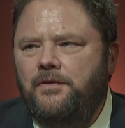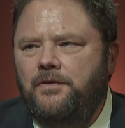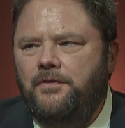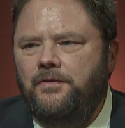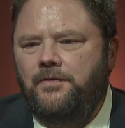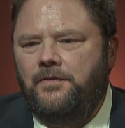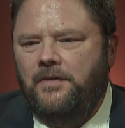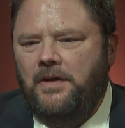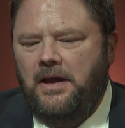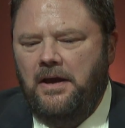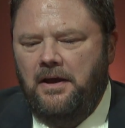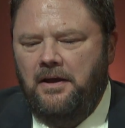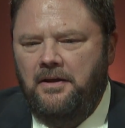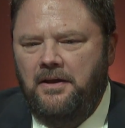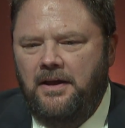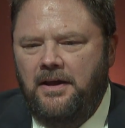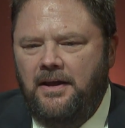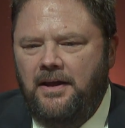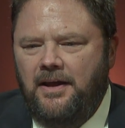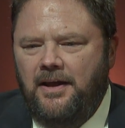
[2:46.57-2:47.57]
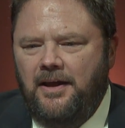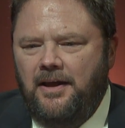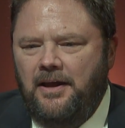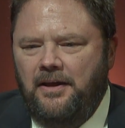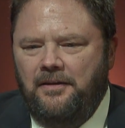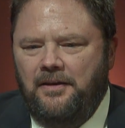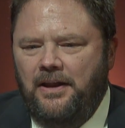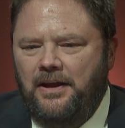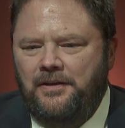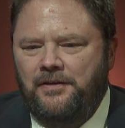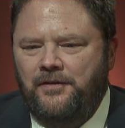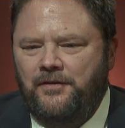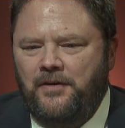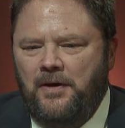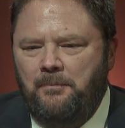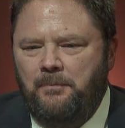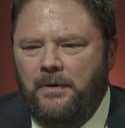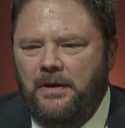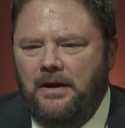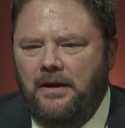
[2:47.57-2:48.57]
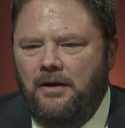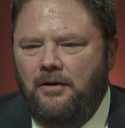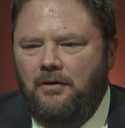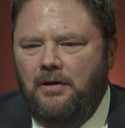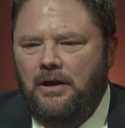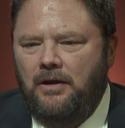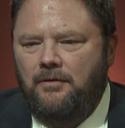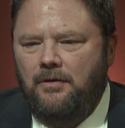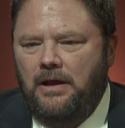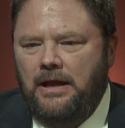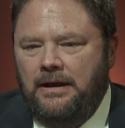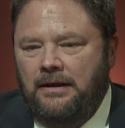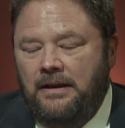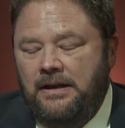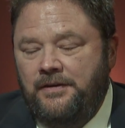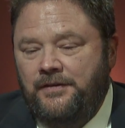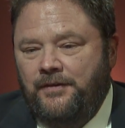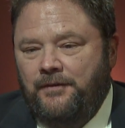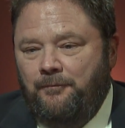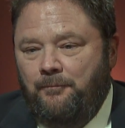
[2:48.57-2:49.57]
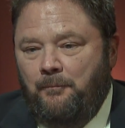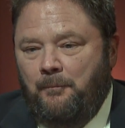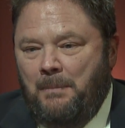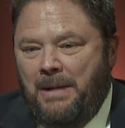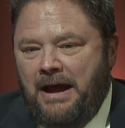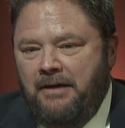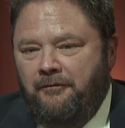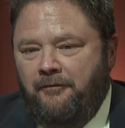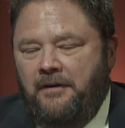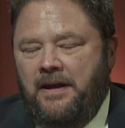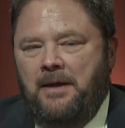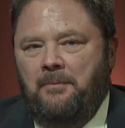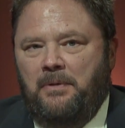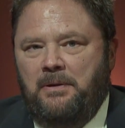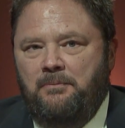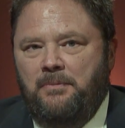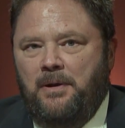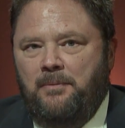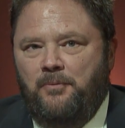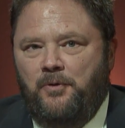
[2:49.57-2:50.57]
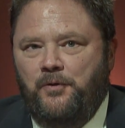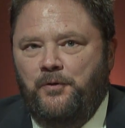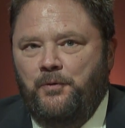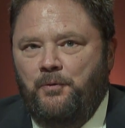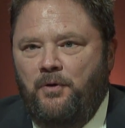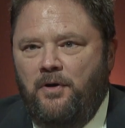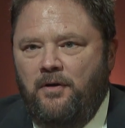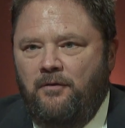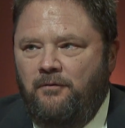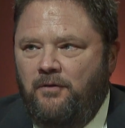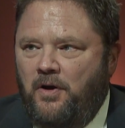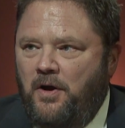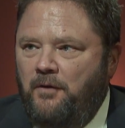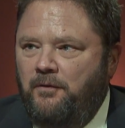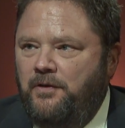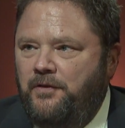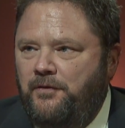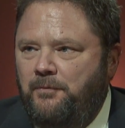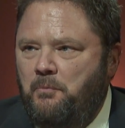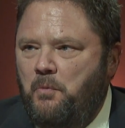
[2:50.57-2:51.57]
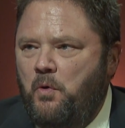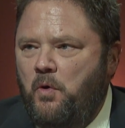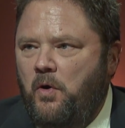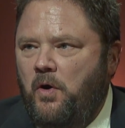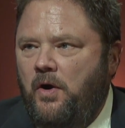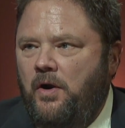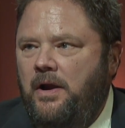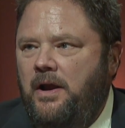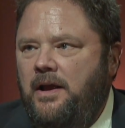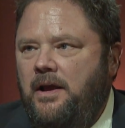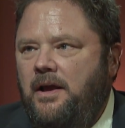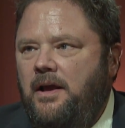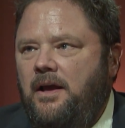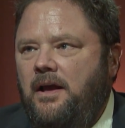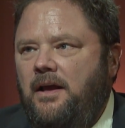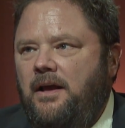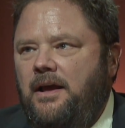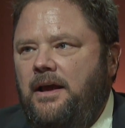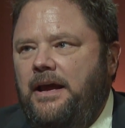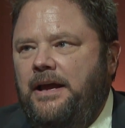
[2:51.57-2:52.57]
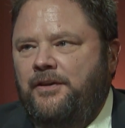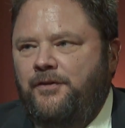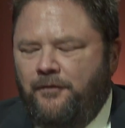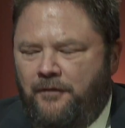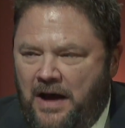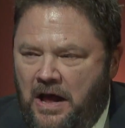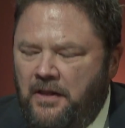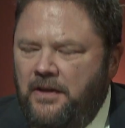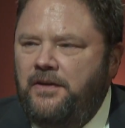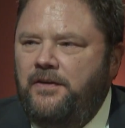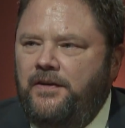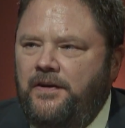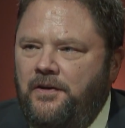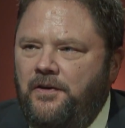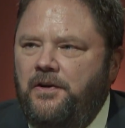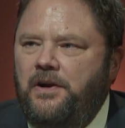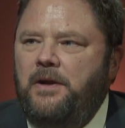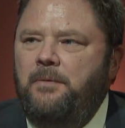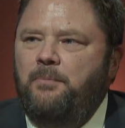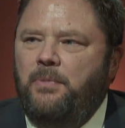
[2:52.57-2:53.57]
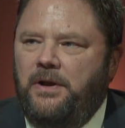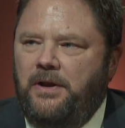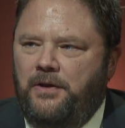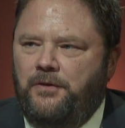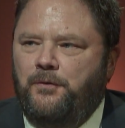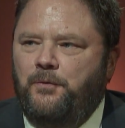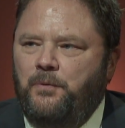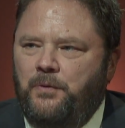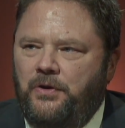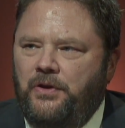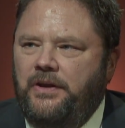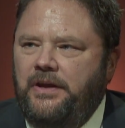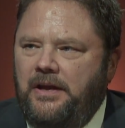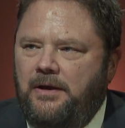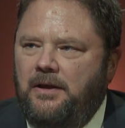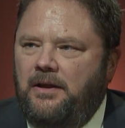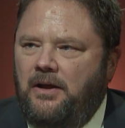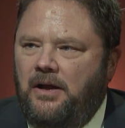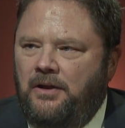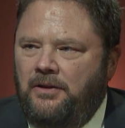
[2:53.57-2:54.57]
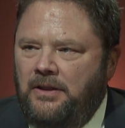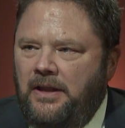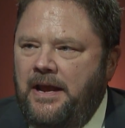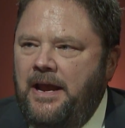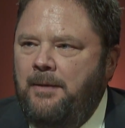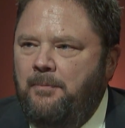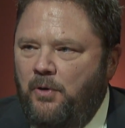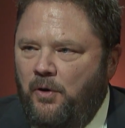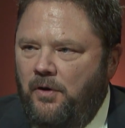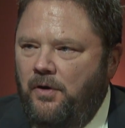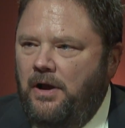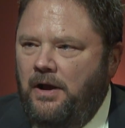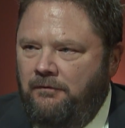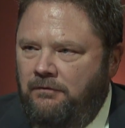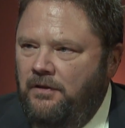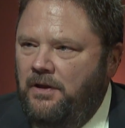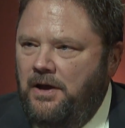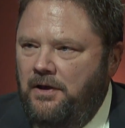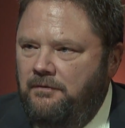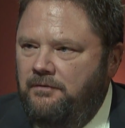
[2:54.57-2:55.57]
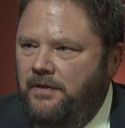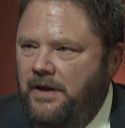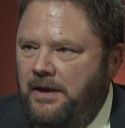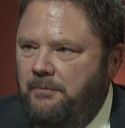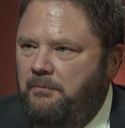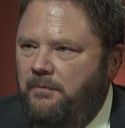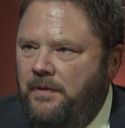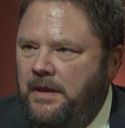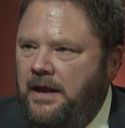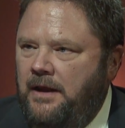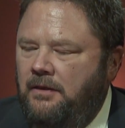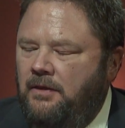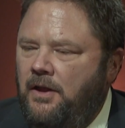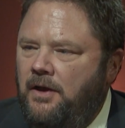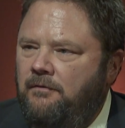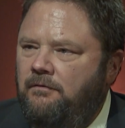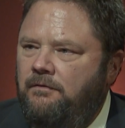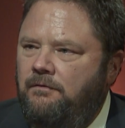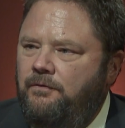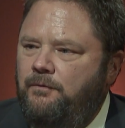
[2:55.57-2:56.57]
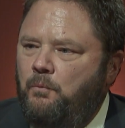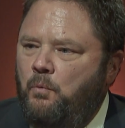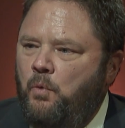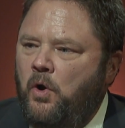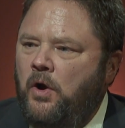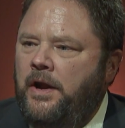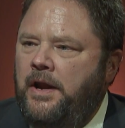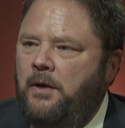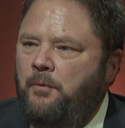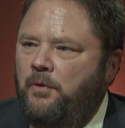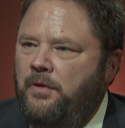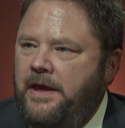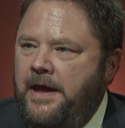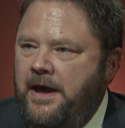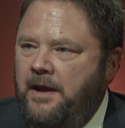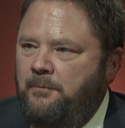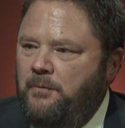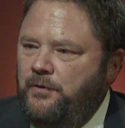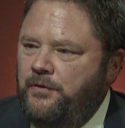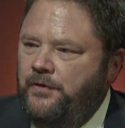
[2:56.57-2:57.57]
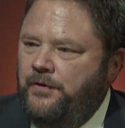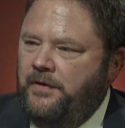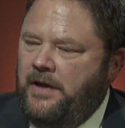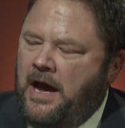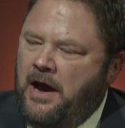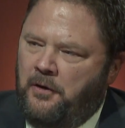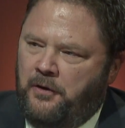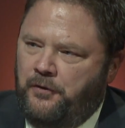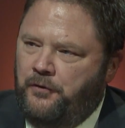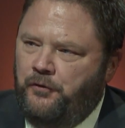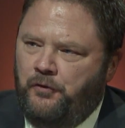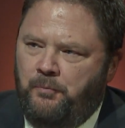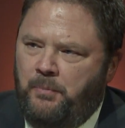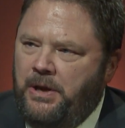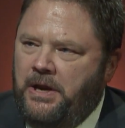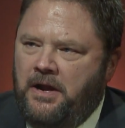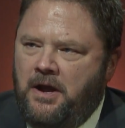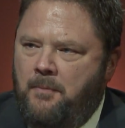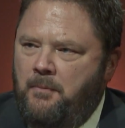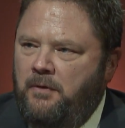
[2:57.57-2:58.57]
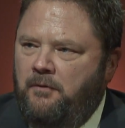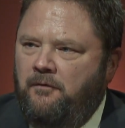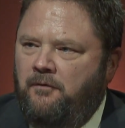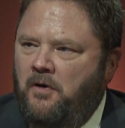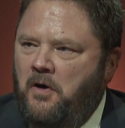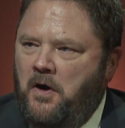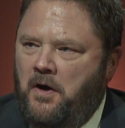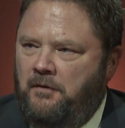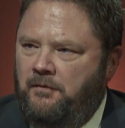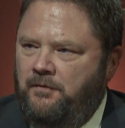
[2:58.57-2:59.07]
is uh, it's something uh, at least my family members were involved. It's more. It's volunteering, but it's really a, a labor of love. They, they love working with animals. How did you become involved?